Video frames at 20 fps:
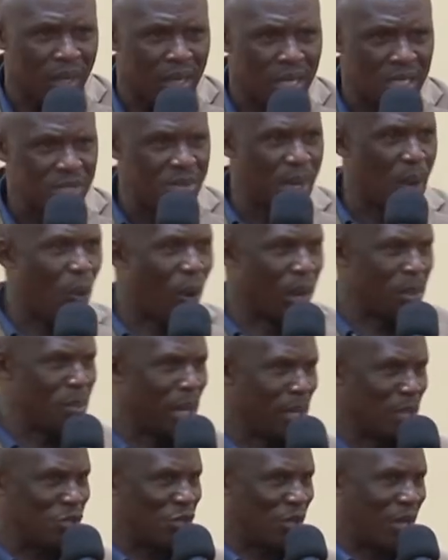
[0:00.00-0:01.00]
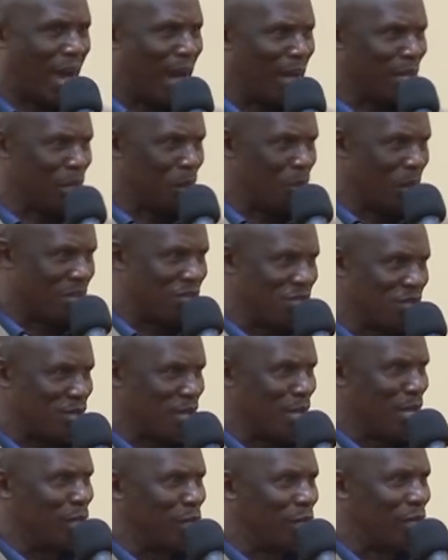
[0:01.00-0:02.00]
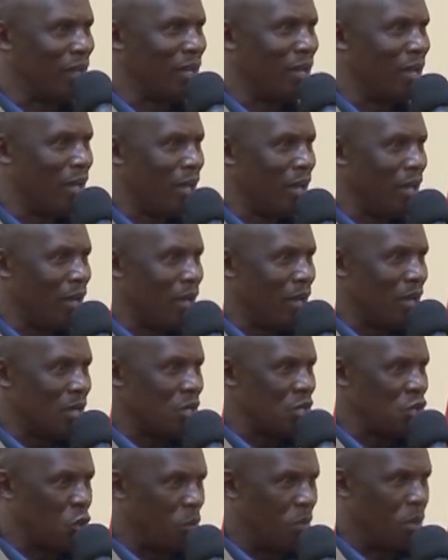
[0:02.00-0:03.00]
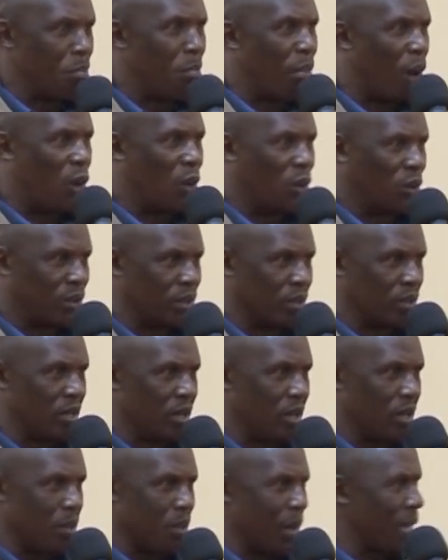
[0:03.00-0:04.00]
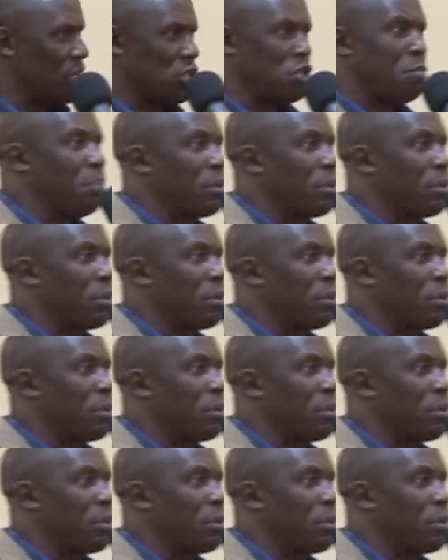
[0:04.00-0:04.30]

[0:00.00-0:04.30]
is the one that is carrying the seed to be born that is